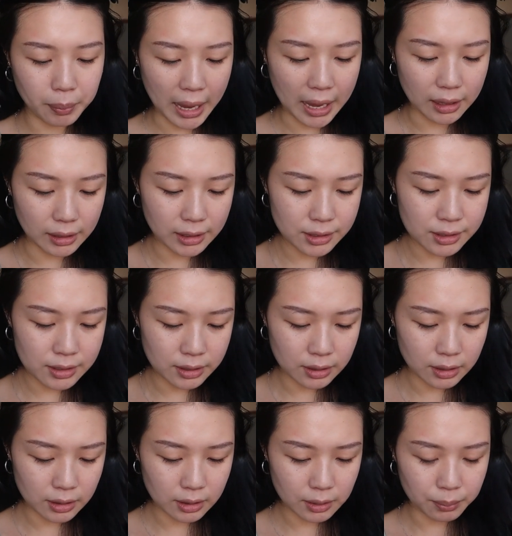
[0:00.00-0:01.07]
Palette
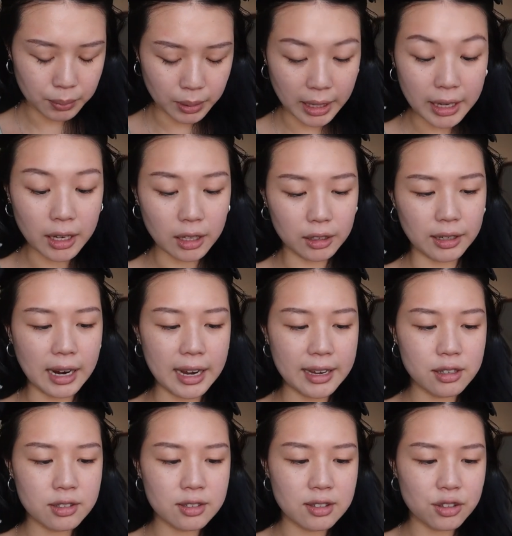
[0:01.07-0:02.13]
Play Color
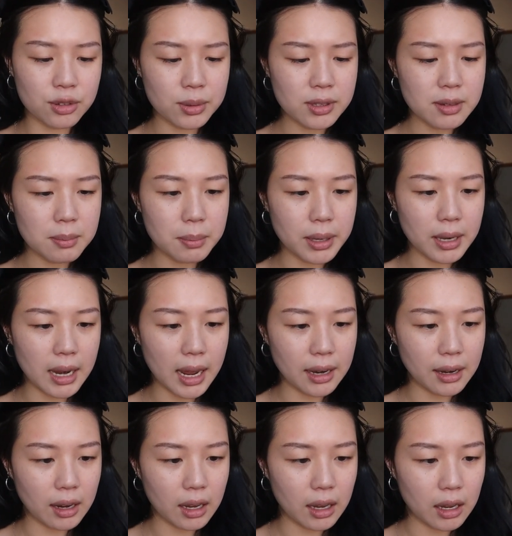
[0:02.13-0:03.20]
Eyes. This one's in
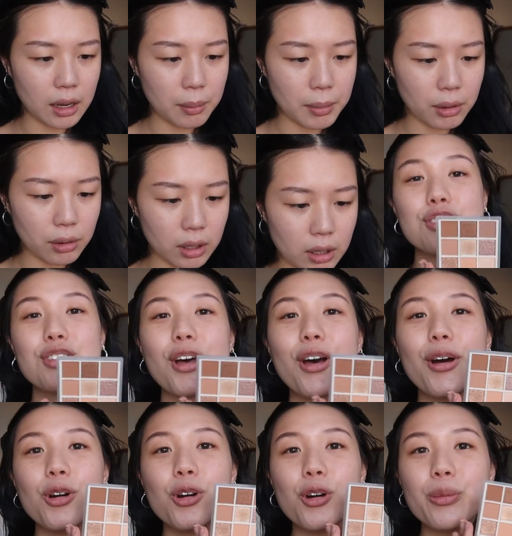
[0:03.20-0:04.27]
Banana Milk.
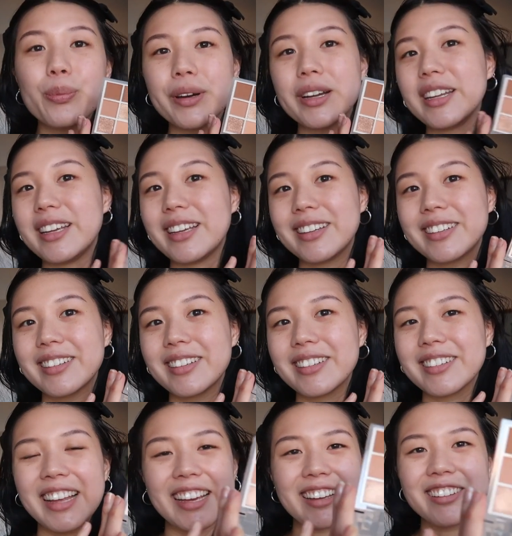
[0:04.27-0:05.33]
So pretty.
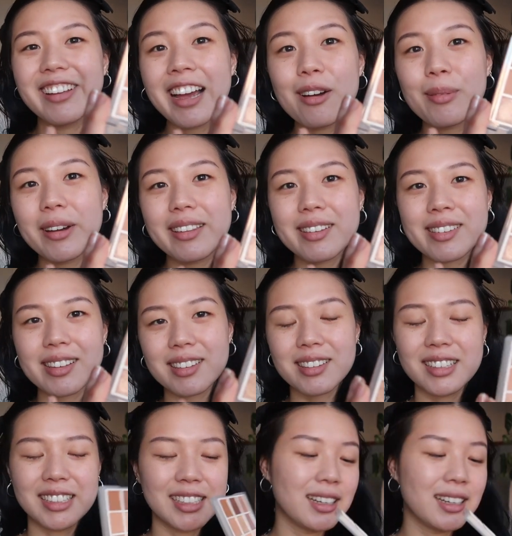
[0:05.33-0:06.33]
Like, look how pretty this is.